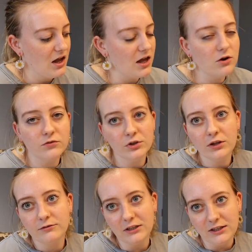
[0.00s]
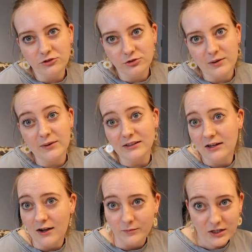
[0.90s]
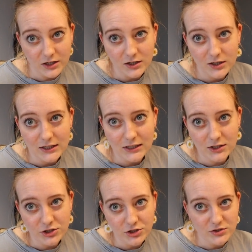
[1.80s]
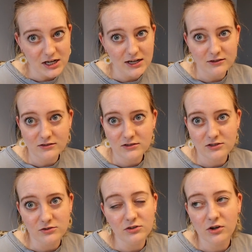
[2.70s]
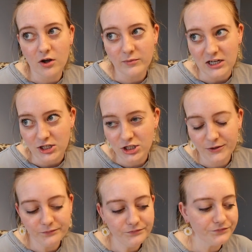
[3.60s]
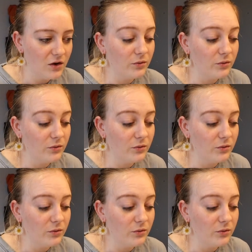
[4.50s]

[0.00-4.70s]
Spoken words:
And overall, I really enjoyed my time here in Utah's student accommodation.